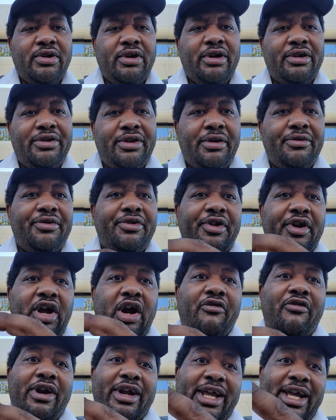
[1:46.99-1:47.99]
The
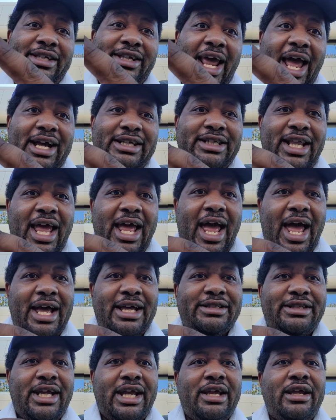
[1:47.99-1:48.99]
cover, I guess, acts
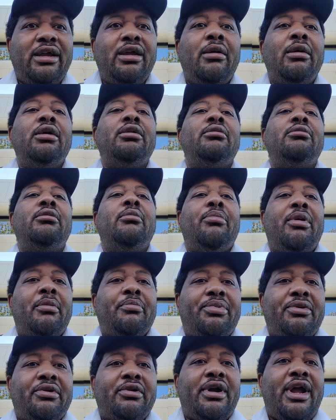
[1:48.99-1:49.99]
as a
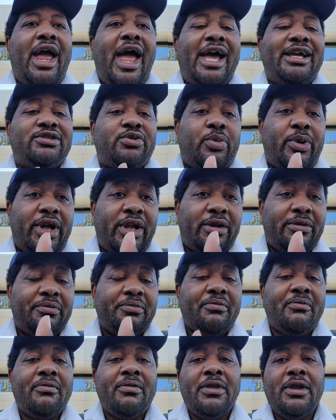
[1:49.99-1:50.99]
bumper as well,
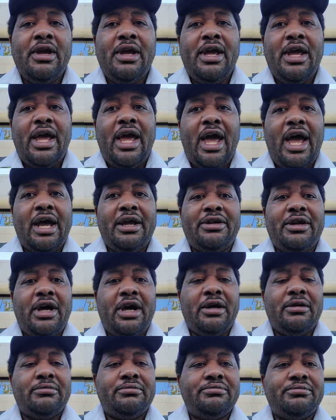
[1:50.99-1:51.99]
and
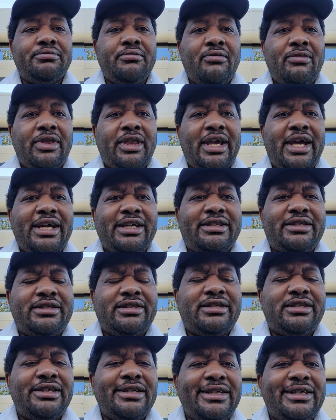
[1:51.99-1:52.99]

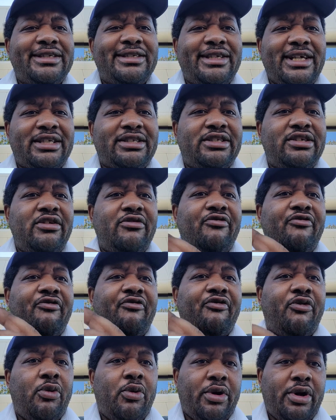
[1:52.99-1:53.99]
it's
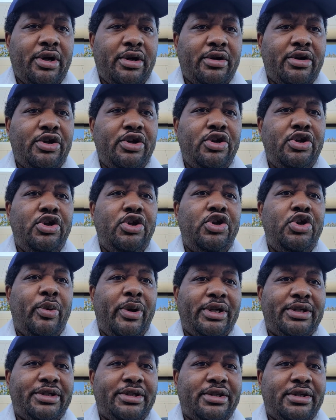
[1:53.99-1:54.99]
$64
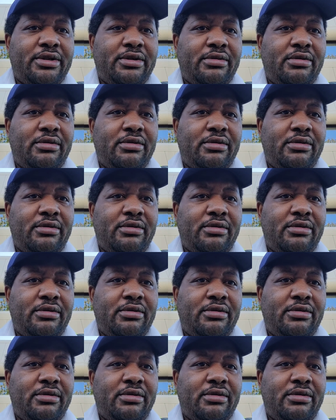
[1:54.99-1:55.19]
US